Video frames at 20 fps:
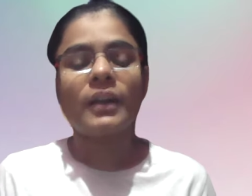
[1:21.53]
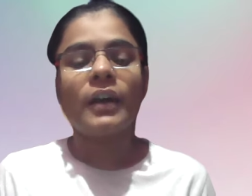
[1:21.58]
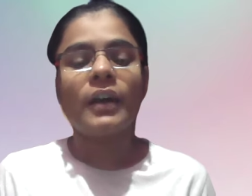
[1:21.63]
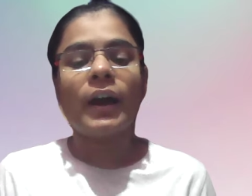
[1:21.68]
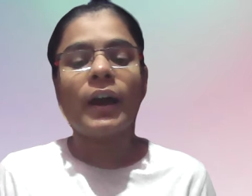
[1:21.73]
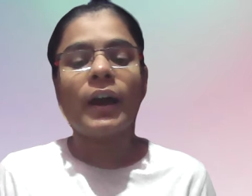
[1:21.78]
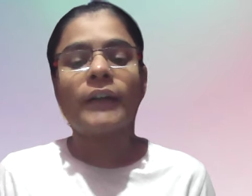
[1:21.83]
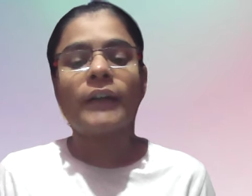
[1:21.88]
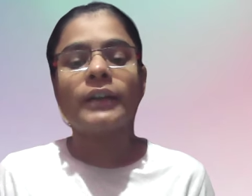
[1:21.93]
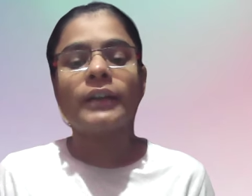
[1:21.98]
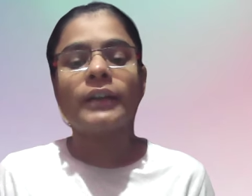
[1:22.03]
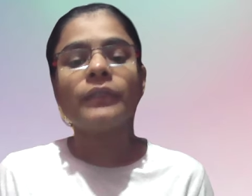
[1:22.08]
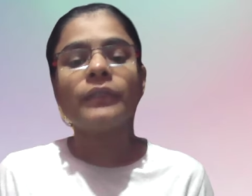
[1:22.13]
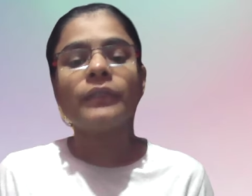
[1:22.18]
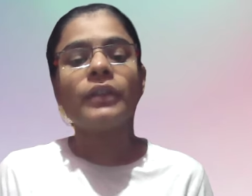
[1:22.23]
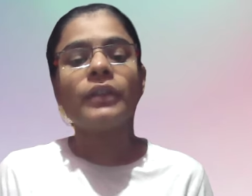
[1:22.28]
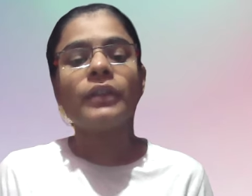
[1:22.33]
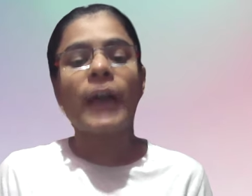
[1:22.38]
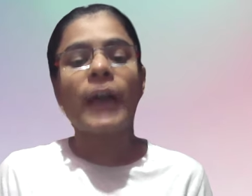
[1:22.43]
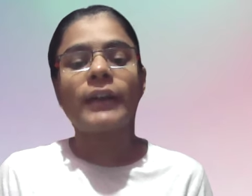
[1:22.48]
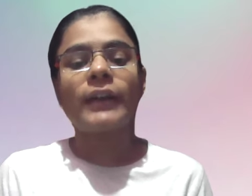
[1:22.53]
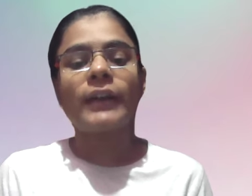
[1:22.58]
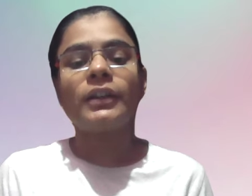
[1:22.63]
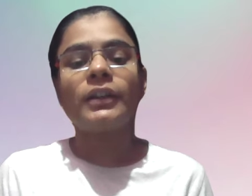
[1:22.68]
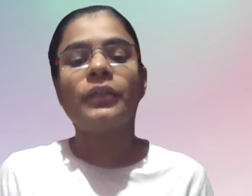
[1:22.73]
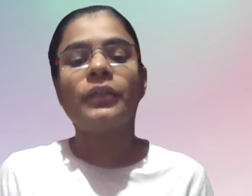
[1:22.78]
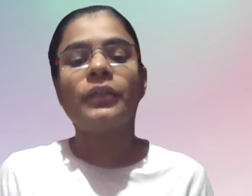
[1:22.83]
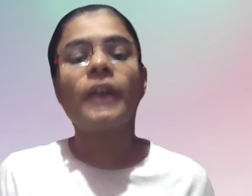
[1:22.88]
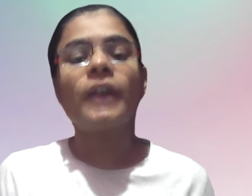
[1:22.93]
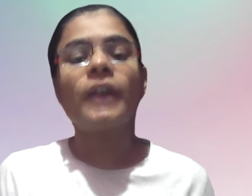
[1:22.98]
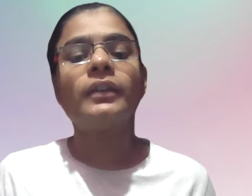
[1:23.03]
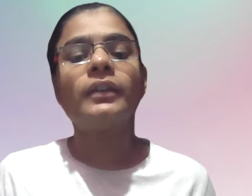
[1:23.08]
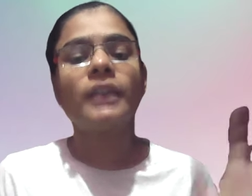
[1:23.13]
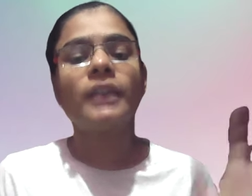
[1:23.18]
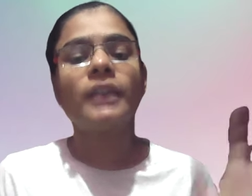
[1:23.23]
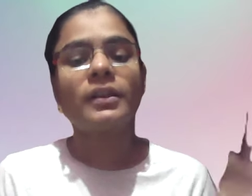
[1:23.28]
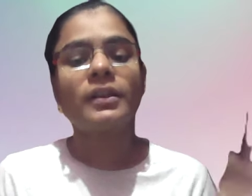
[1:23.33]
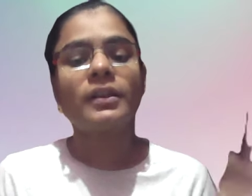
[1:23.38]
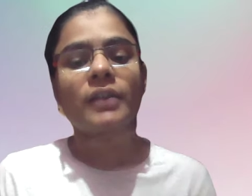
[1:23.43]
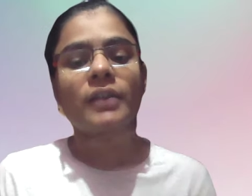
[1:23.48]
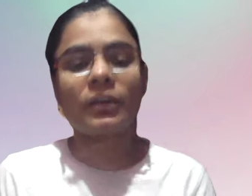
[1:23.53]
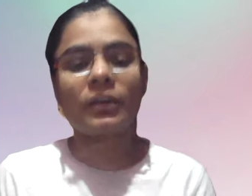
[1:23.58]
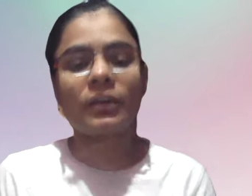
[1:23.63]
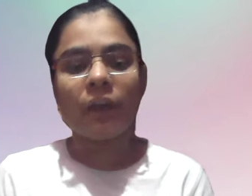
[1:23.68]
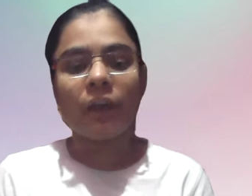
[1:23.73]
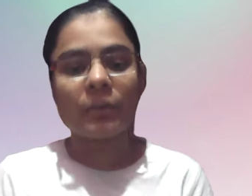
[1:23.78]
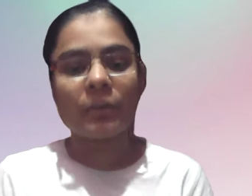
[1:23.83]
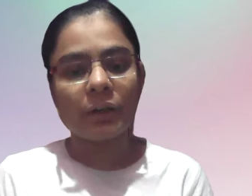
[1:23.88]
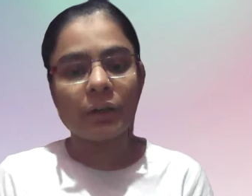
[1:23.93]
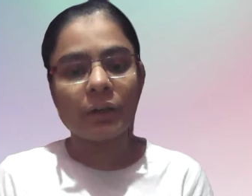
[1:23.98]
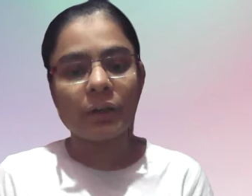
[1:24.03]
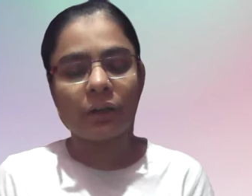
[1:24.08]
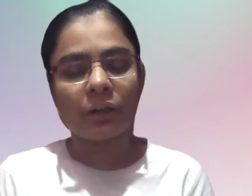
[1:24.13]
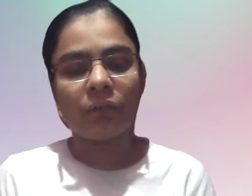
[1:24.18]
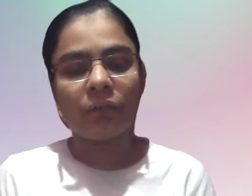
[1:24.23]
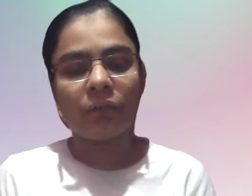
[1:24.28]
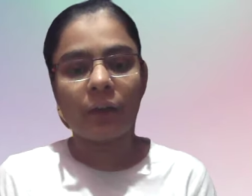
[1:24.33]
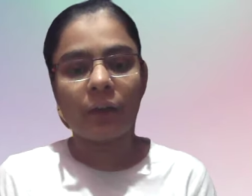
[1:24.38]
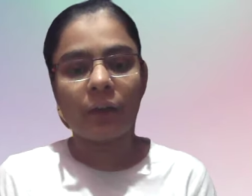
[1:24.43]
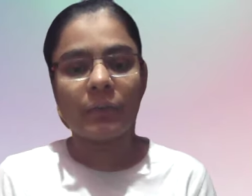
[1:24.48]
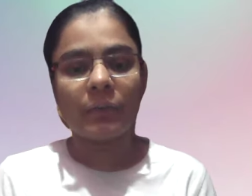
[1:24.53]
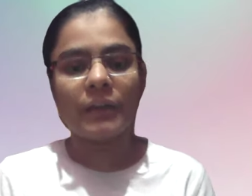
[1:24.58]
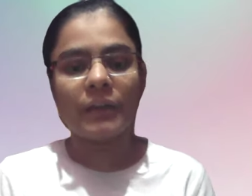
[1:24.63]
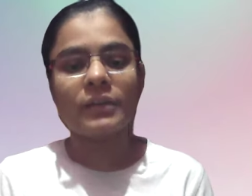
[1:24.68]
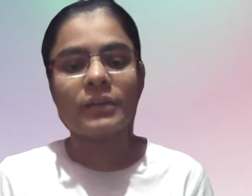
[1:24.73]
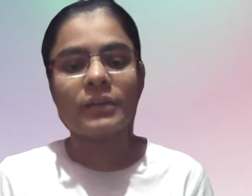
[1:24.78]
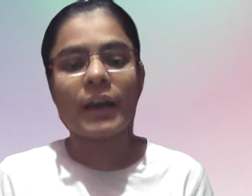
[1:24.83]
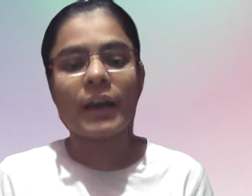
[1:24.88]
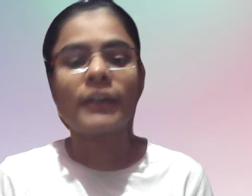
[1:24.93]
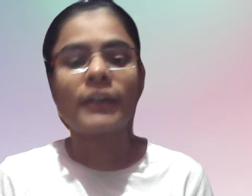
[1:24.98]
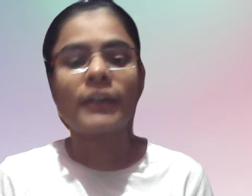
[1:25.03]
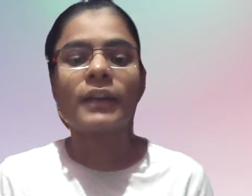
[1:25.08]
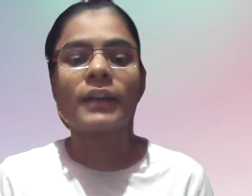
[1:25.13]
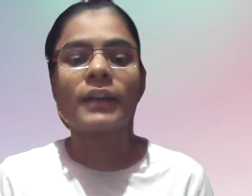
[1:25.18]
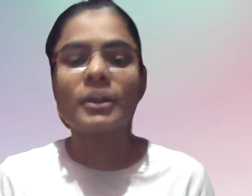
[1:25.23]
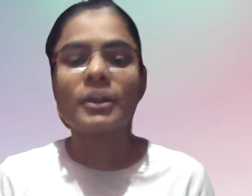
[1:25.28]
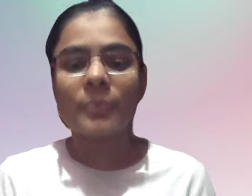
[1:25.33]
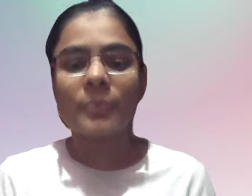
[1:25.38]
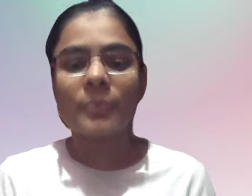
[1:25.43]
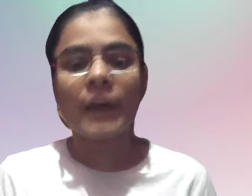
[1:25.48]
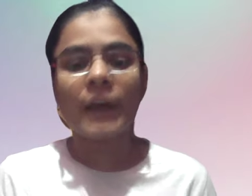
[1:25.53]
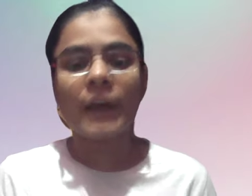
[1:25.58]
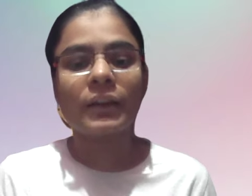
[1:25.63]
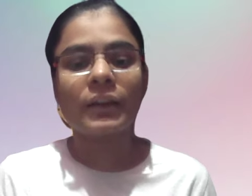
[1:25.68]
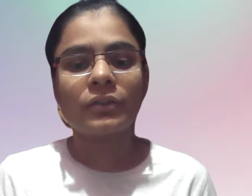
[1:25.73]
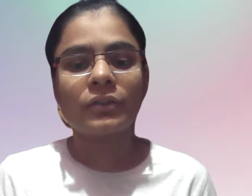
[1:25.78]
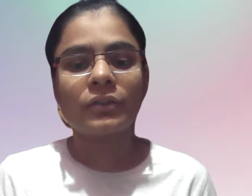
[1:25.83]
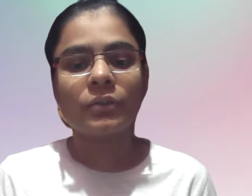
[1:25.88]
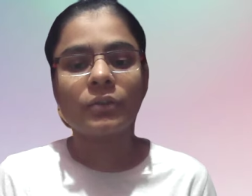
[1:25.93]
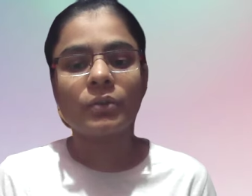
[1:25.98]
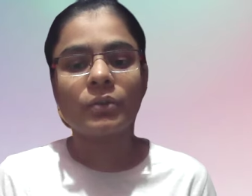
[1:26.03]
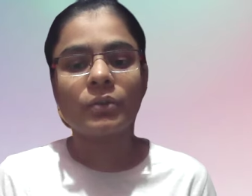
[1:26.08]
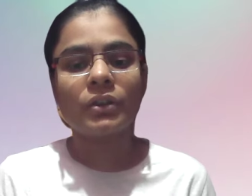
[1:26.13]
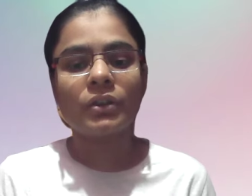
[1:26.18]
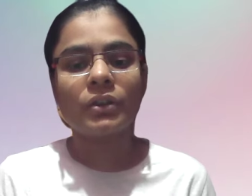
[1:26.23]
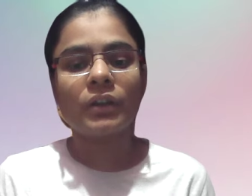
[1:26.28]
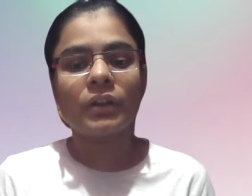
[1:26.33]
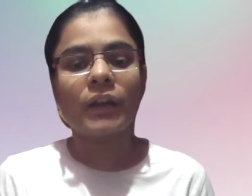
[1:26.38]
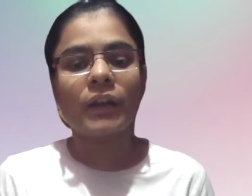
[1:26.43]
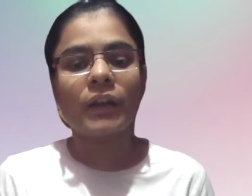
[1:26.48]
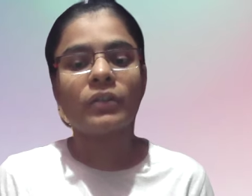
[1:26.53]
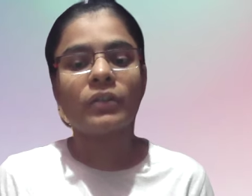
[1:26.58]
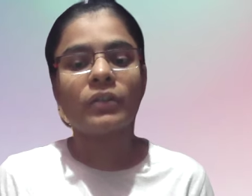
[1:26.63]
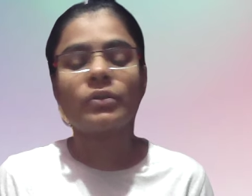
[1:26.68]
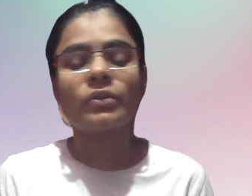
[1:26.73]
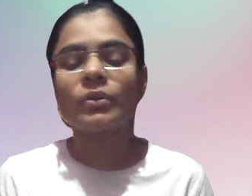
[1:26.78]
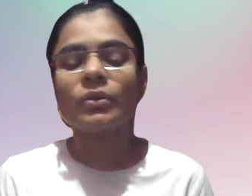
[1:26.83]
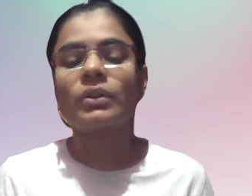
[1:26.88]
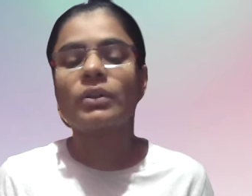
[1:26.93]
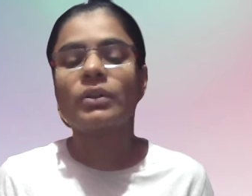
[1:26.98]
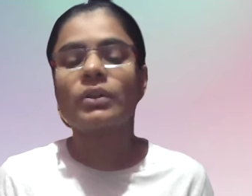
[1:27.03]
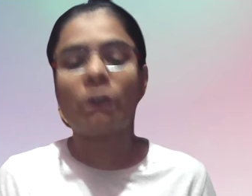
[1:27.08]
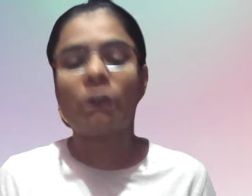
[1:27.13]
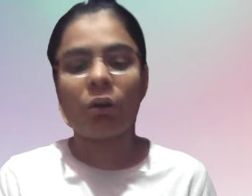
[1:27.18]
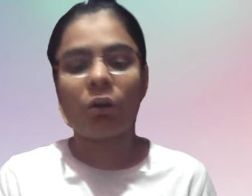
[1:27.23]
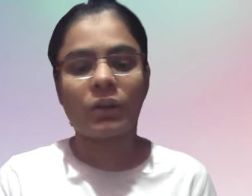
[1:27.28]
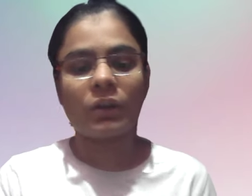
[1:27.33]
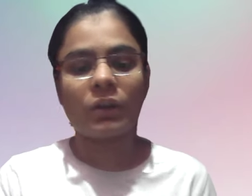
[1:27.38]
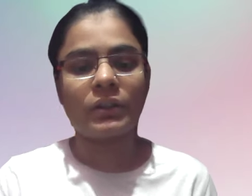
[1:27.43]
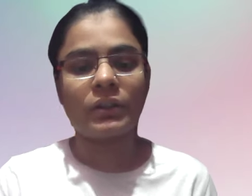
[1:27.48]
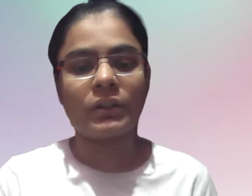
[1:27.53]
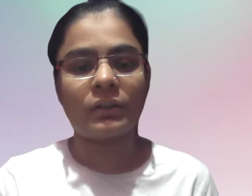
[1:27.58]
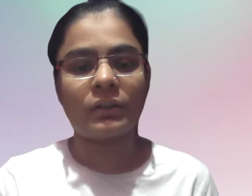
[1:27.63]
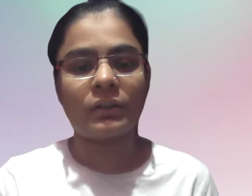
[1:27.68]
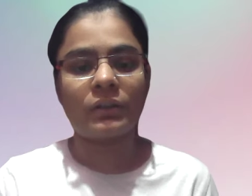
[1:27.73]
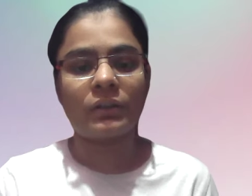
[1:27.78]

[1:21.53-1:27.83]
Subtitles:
And then we identify the test environment requirements and test plan execution and resource allocations.